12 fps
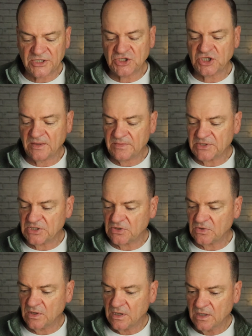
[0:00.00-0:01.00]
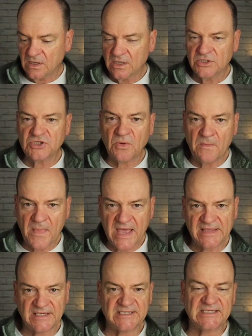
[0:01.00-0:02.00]
chimp to
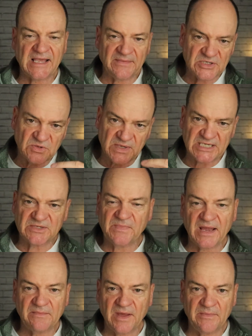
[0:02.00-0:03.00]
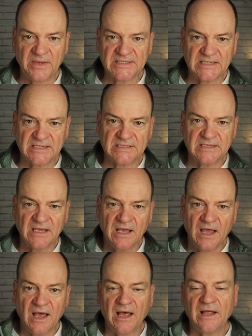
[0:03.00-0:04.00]
make the steps to expand my business,
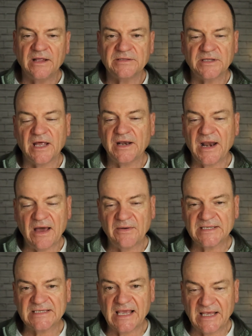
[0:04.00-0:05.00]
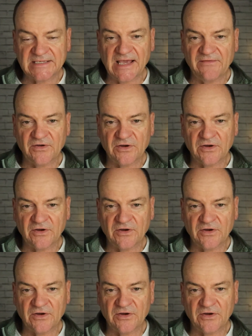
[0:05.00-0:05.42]
and now it's ever